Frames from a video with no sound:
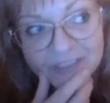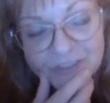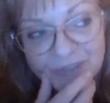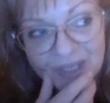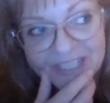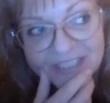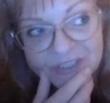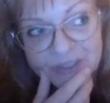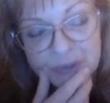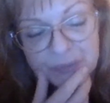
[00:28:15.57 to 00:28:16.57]
trying
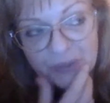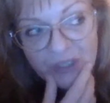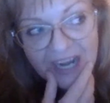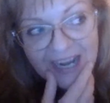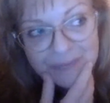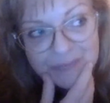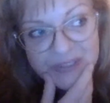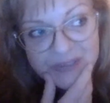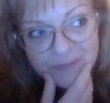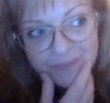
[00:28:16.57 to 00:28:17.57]
to
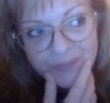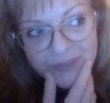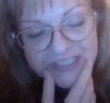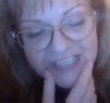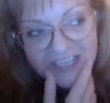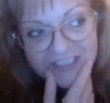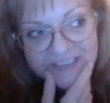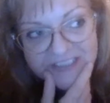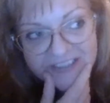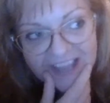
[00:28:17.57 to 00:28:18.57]
perhaps
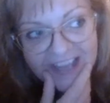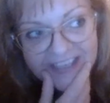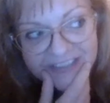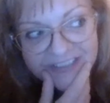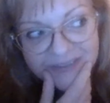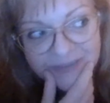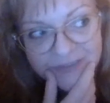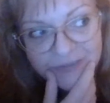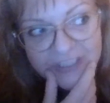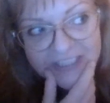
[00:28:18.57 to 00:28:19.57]
protect that
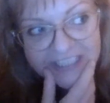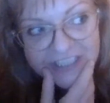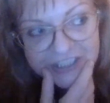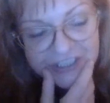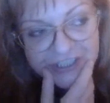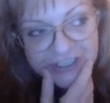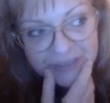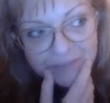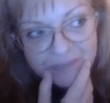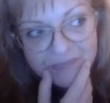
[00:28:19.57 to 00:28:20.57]

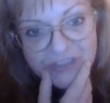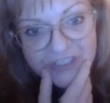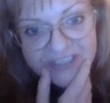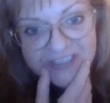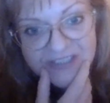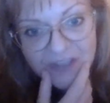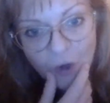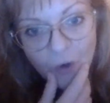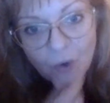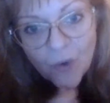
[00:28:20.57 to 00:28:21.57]
relationship just
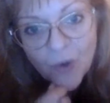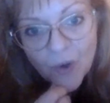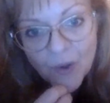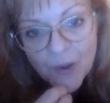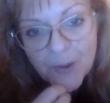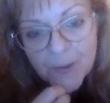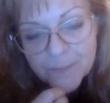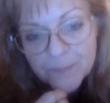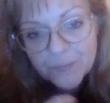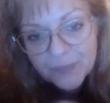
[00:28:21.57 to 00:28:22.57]
so
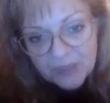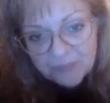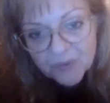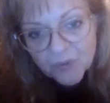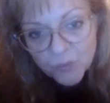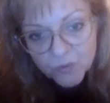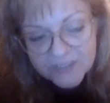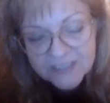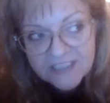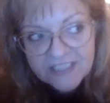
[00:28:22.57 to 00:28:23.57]
people
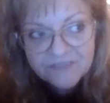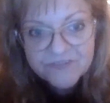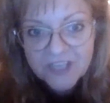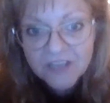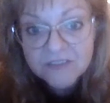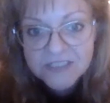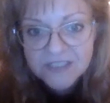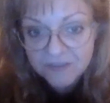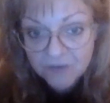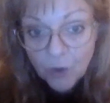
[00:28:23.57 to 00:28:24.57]
would leave Douglas
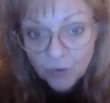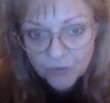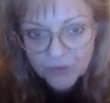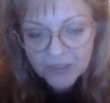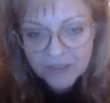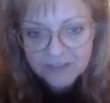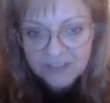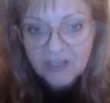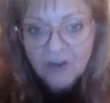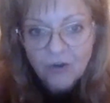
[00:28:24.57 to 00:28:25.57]
alone,
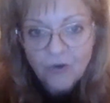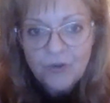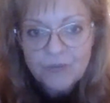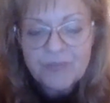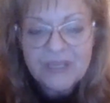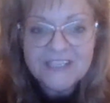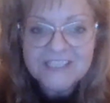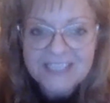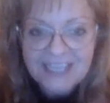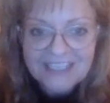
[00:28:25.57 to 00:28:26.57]

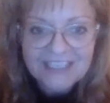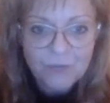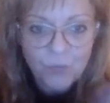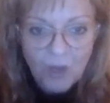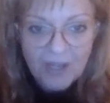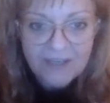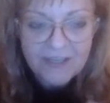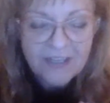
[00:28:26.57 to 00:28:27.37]
because he didn't want